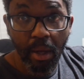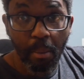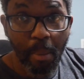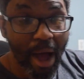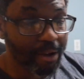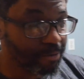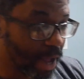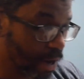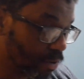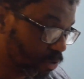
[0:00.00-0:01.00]
by
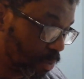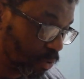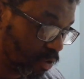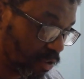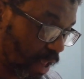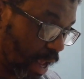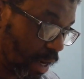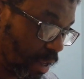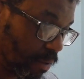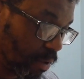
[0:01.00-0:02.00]
Fire and Smoke
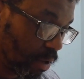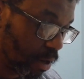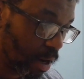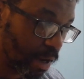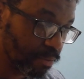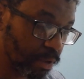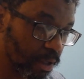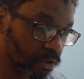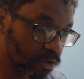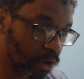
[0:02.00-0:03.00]
Society. All right,
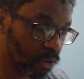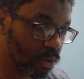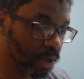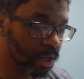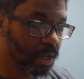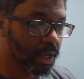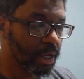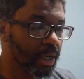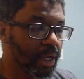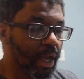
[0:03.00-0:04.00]
so
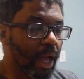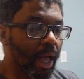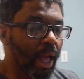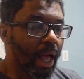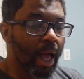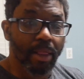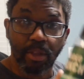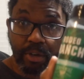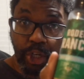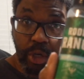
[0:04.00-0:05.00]

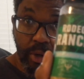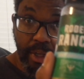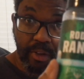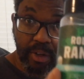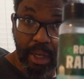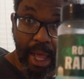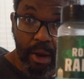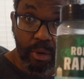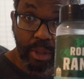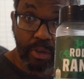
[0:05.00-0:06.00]
the jury is still out
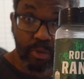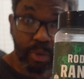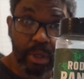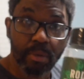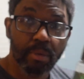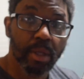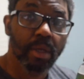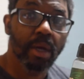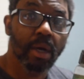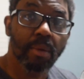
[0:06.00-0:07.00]
on this
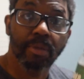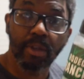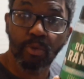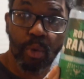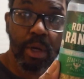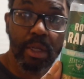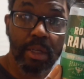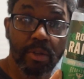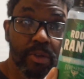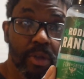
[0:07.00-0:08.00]
one. This one
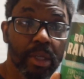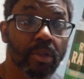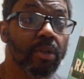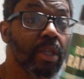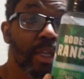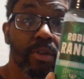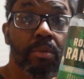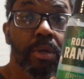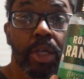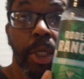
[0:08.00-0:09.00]
needs to
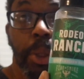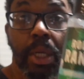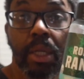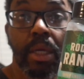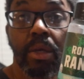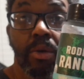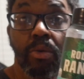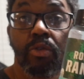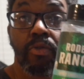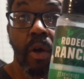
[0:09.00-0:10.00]
be strictly
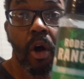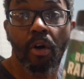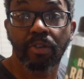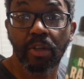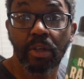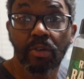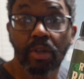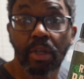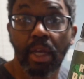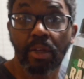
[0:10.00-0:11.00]
used for off
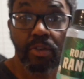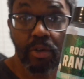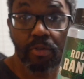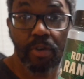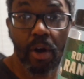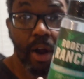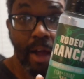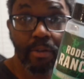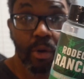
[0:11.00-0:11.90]
season, and so far I've